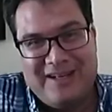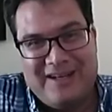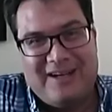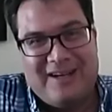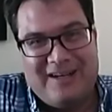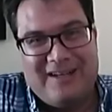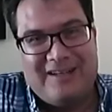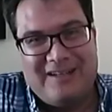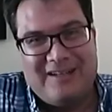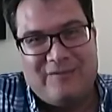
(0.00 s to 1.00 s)

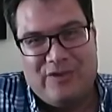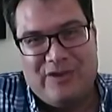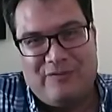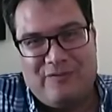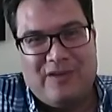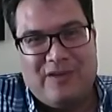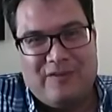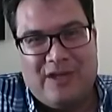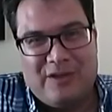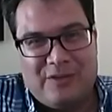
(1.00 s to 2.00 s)
Uh, if if
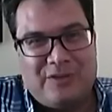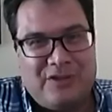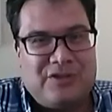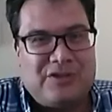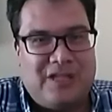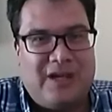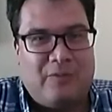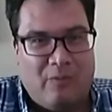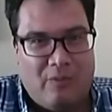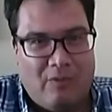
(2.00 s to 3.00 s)
if they don't
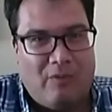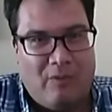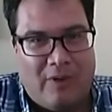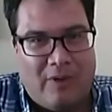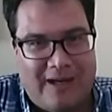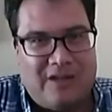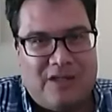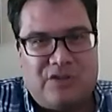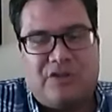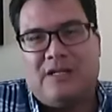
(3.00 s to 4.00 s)
understand why
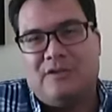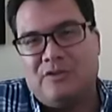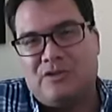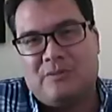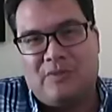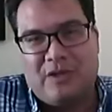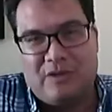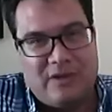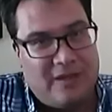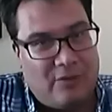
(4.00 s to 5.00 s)
they should not do
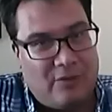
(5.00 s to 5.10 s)
something, they'll